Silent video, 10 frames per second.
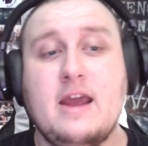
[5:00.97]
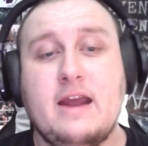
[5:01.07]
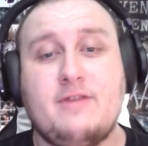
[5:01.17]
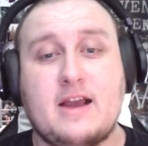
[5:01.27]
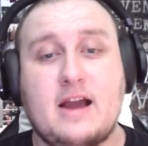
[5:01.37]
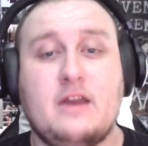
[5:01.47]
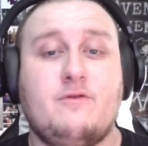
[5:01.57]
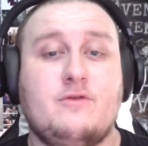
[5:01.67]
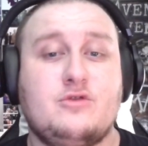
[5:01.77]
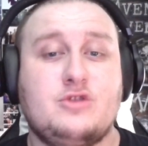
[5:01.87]
they're kind
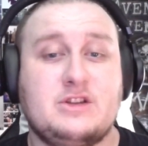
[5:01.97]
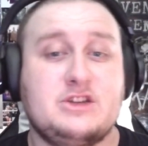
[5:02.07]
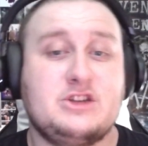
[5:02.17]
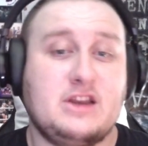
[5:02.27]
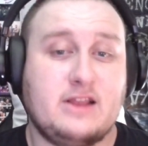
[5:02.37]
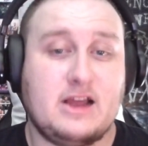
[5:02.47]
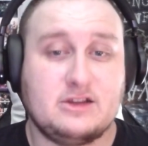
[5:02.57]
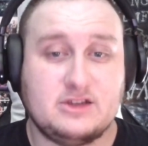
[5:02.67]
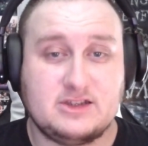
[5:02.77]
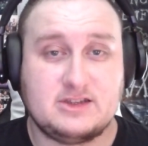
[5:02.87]
of transitioning that
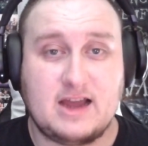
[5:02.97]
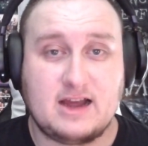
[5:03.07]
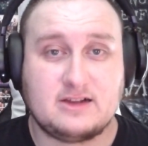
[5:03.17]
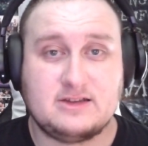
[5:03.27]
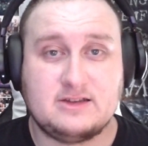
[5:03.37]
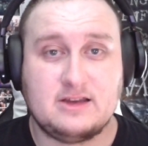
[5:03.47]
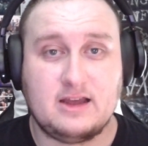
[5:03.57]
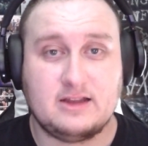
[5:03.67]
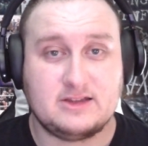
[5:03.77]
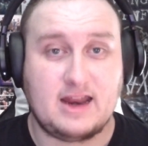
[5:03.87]
to Stacks
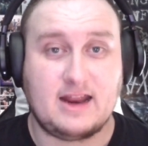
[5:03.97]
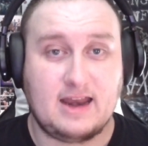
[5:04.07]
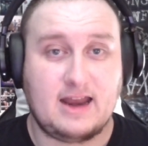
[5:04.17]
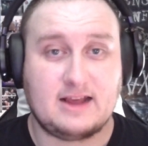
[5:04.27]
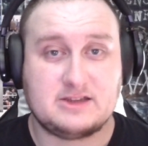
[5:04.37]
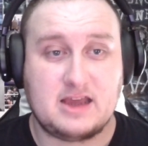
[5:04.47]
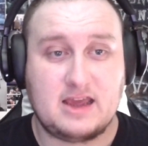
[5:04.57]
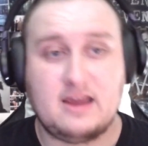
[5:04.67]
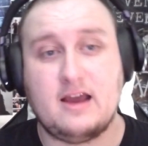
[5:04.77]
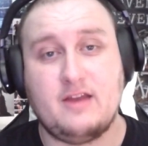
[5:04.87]
and staying in
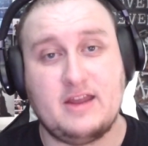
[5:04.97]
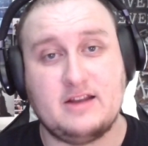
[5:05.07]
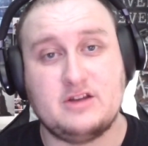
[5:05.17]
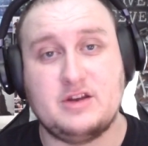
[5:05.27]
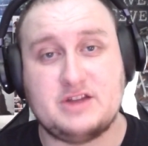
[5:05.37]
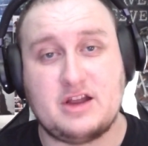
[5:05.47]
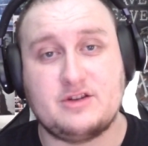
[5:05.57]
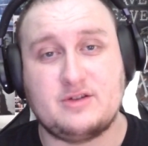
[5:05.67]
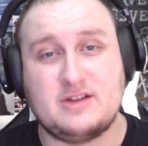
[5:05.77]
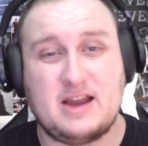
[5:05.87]
NXT, and then Tony
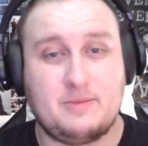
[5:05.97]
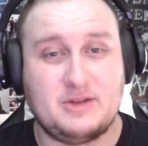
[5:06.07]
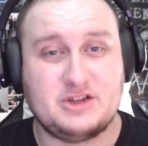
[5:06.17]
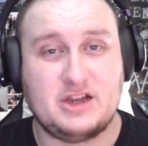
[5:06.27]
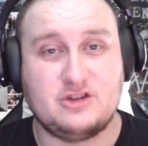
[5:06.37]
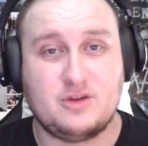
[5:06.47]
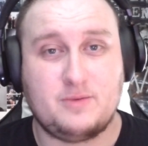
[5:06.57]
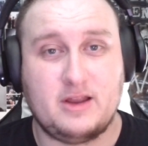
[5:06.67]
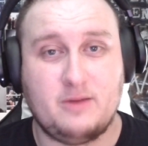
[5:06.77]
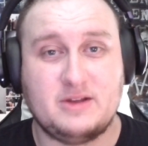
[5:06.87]
D'Angelo can kind of be changed up a
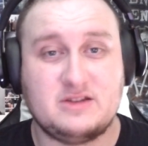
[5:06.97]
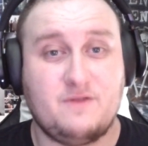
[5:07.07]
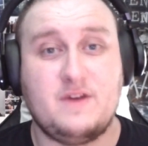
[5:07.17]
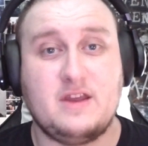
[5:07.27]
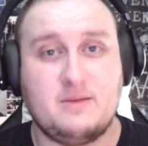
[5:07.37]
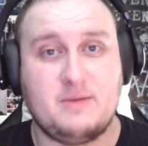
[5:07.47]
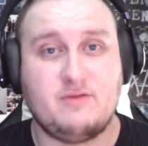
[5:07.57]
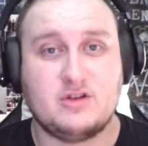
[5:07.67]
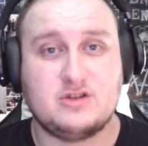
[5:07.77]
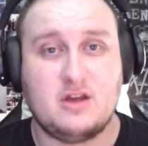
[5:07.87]
little bit to fit the main
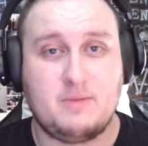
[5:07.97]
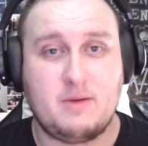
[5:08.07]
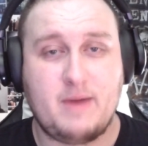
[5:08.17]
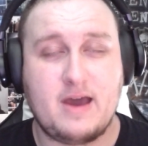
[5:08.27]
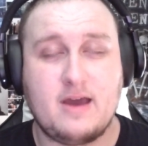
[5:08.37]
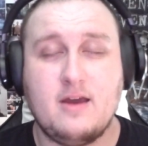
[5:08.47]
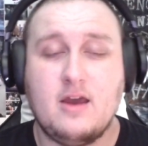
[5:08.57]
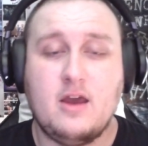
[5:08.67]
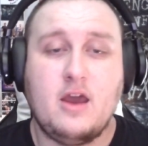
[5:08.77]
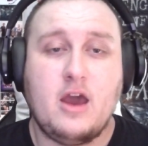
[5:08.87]
roster a bit better.
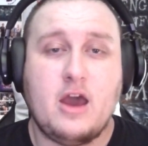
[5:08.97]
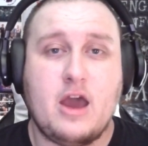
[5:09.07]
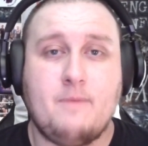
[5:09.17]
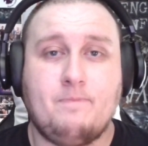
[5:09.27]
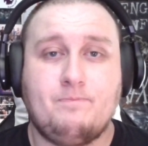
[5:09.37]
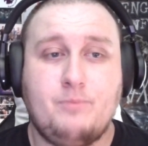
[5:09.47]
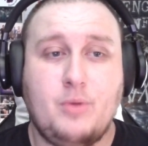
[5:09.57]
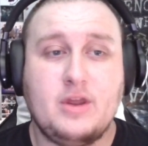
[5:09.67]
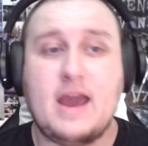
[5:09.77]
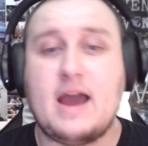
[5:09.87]

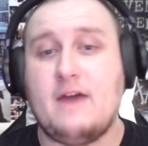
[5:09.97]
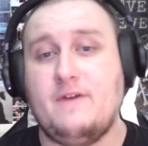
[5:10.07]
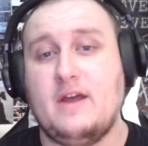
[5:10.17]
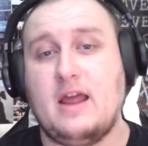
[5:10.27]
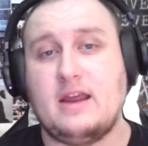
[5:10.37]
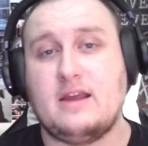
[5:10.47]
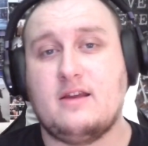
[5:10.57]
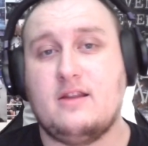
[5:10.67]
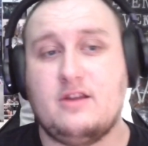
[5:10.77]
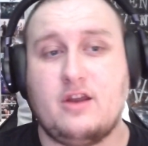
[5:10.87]
But yeah, I feel like,
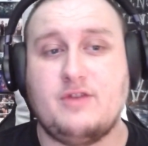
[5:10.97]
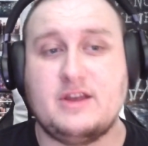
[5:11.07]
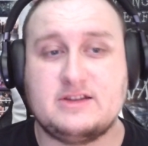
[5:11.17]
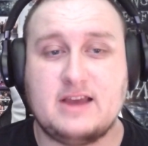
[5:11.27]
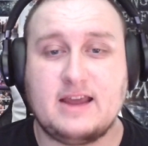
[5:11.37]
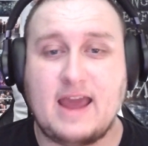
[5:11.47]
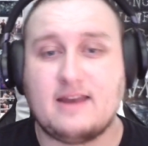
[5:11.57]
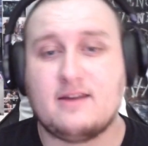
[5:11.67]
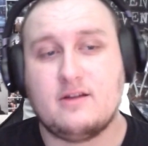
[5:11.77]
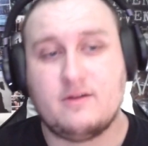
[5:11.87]
you know, this
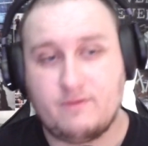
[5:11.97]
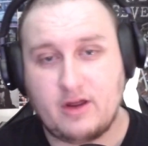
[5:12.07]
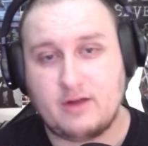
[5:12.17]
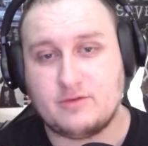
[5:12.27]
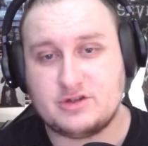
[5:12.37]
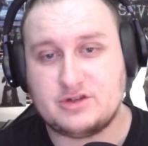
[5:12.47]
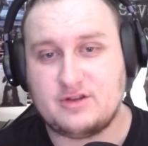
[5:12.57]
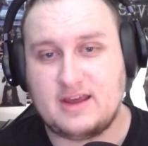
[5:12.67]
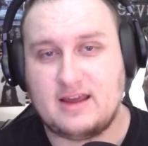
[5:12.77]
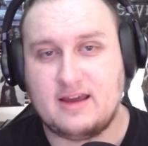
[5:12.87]
again very much to
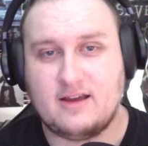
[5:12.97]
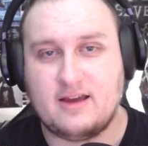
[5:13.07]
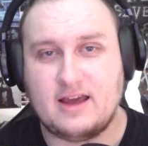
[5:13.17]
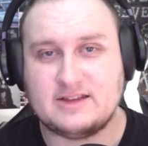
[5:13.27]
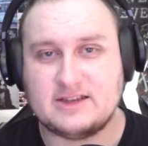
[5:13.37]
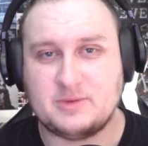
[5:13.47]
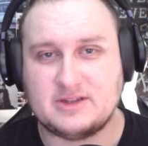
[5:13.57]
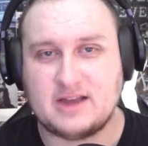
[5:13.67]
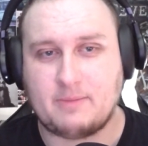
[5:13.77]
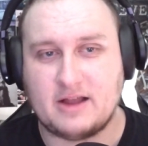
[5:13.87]
the 6-man
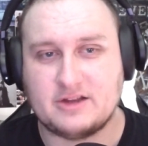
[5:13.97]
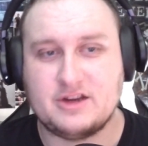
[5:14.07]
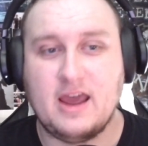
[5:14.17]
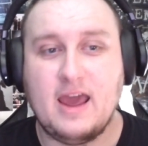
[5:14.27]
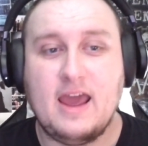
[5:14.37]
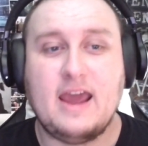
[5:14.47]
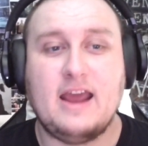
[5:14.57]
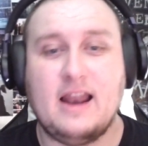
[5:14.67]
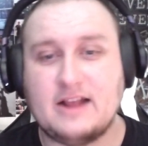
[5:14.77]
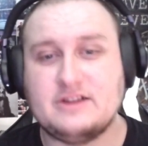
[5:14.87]
tag match. It
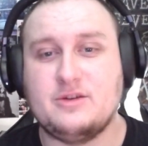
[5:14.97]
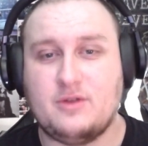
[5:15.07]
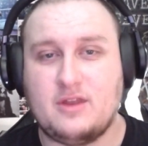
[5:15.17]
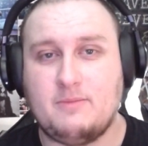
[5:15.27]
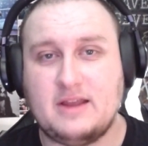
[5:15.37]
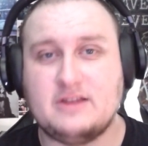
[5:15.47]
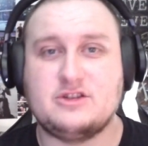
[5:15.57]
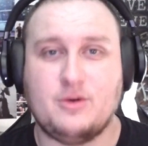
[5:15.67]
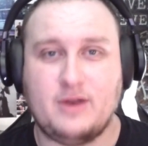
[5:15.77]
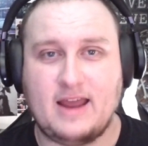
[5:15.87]
led to the means
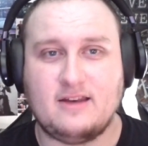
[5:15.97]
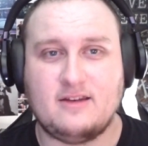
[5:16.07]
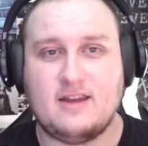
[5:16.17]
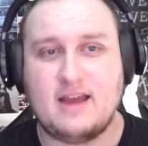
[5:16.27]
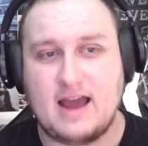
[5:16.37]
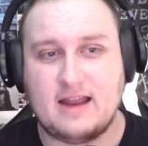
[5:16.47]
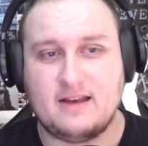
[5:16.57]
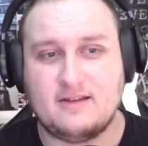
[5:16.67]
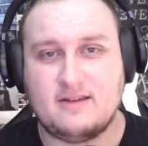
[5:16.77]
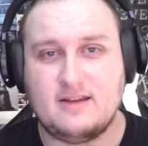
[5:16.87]
to an end,
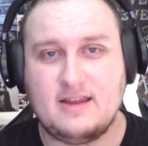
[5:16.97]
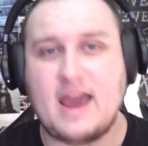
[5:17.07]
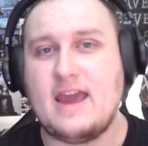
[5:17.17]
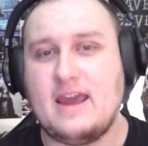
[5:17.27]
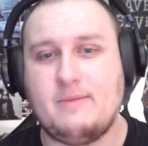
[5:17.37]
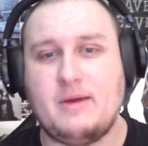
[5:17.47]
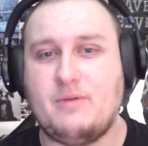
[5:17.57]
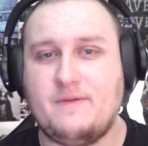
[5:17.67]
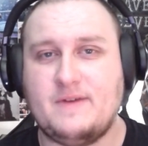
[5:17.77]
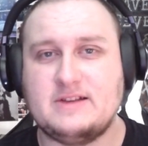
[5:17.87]
and yeah, it made
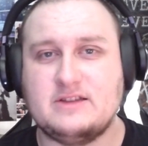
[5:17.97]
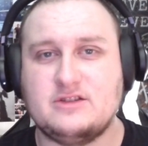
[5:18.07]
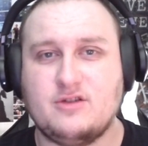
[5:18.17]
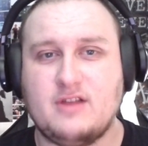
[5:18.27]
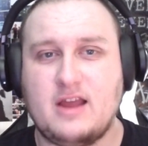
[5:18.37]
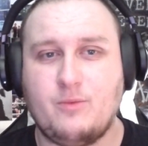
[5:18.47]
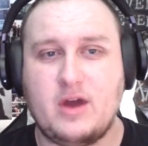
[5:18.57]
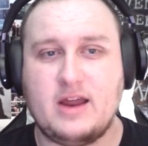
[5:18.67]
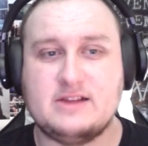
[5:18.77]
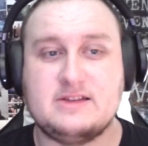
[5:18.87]
perfect sense storyline
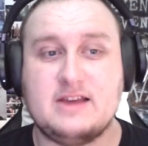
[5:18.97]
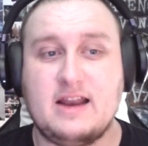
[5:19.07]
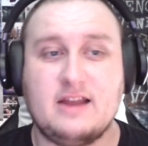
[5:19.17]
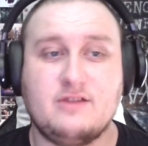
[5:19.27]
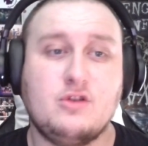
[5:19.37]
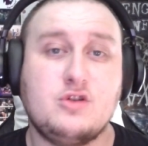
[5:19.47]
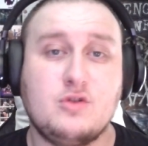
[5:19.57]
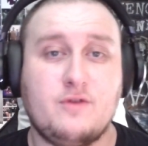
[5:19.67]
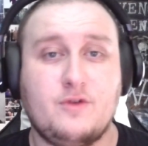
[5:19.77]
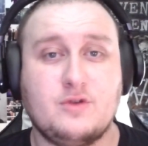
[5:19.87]
wise, and I do
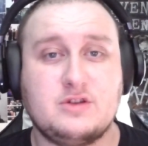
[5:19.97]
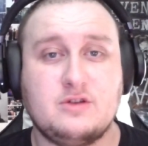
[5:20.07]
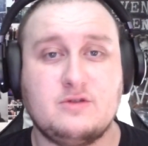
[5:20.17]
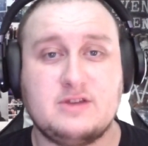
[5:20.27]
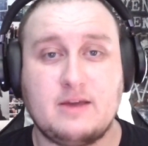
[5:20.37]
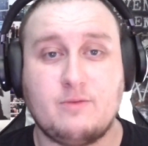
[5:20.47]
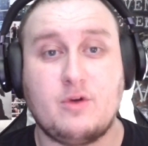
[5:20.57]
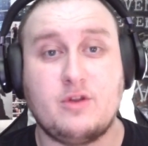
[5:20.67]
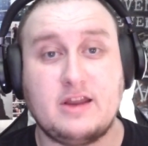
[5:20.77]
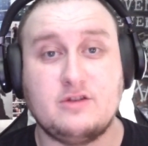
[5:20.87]
look forward to seeing
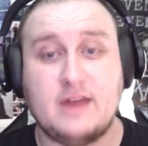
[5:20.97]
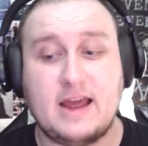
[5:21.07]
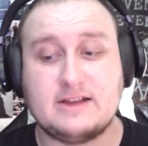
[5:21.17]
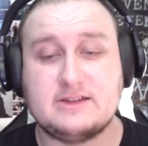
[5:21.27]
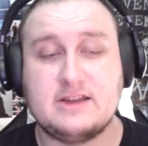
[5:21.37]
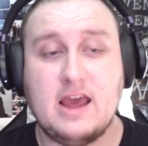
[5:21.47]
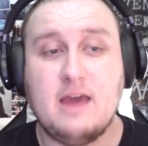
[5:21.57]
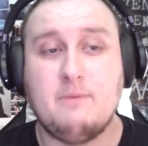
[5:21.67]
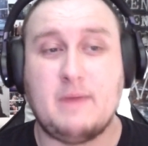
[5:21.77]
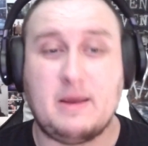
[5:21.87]
what they do next.
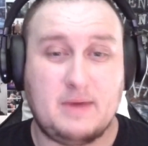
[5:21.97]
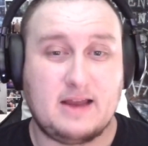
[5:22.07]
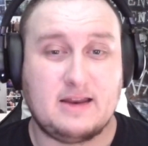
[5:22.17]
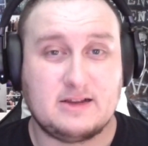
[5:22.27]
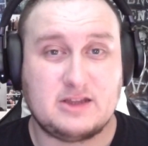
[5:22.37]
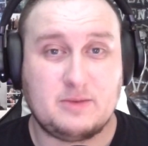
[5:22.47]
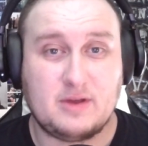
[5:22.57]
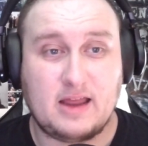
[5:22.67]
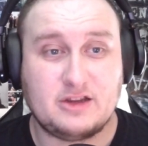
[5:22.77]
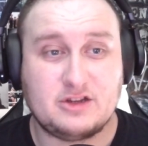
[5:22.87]
Maybe add in a
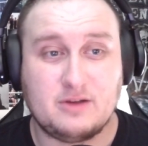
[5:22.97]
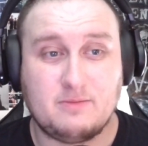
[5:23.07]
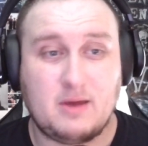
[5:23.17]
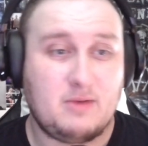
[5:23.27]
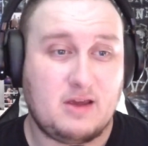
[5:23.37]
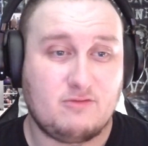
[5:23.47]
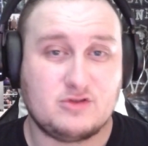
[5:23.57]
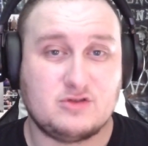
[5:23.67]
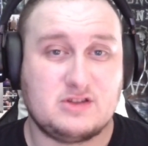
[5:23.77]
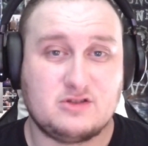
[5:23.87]
stipulation, maybe it
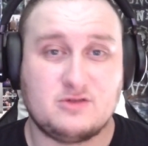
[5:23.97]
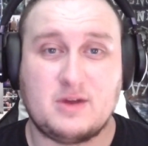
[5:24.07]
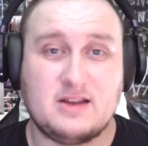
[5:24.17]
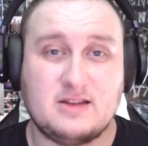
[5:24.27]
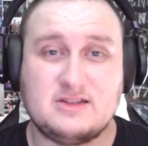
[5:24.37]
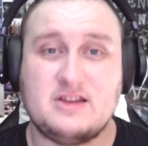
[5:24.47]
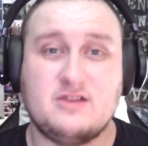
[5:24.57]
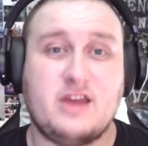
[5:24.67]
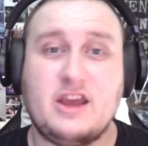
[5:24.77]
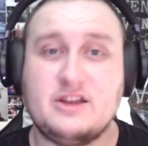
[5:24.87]
results in some kind of steel
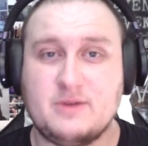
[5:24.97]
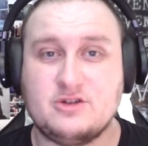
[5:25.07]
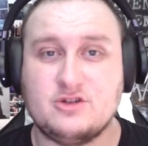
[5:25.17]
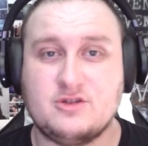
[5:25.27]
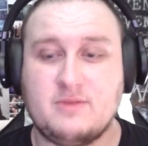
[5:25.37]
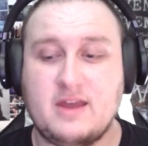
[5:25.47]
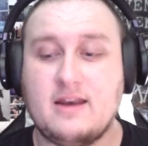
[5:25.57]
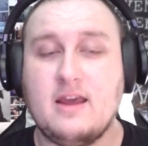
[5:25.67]
cage match or something.